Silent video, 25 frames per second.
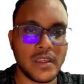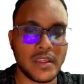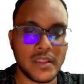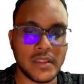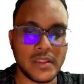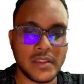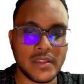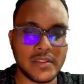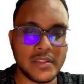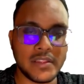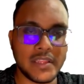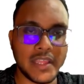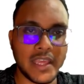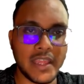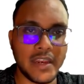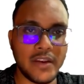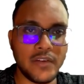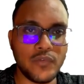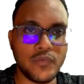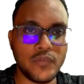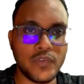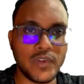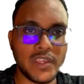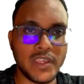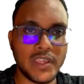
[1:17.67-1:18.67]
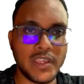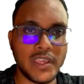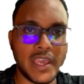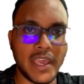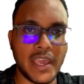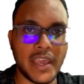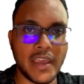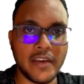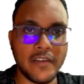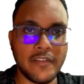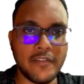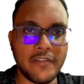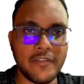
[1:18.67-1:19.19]
then we
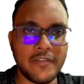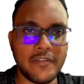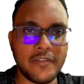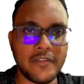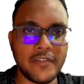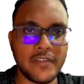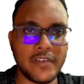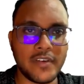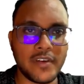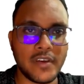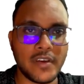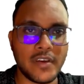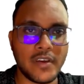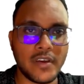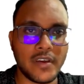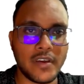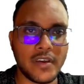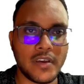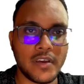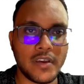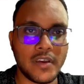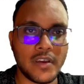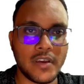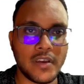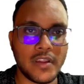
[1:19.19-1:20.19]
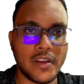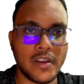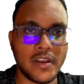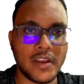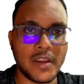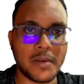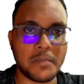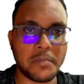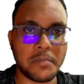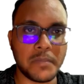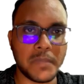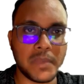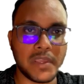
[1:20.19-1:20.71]
have,
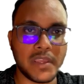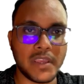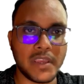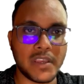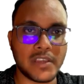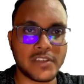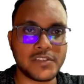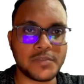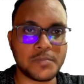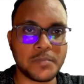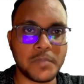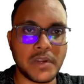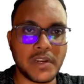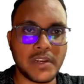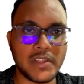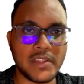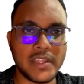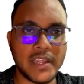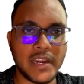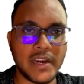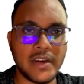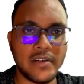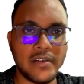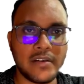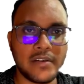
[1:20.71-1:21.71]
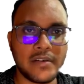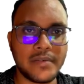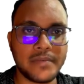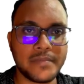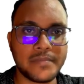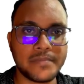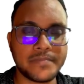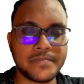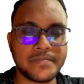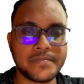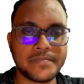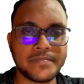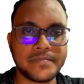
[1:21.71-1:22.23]
let me expand that,
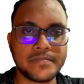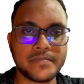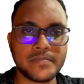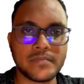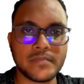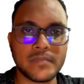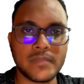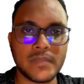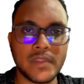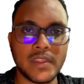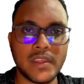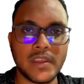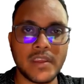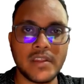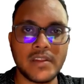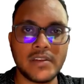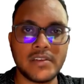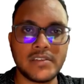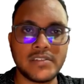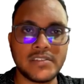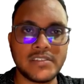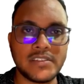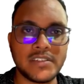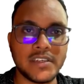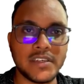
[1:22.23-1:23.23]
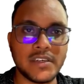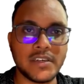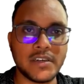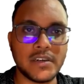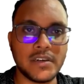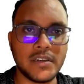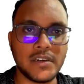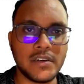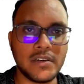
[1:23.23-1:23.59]
trigger,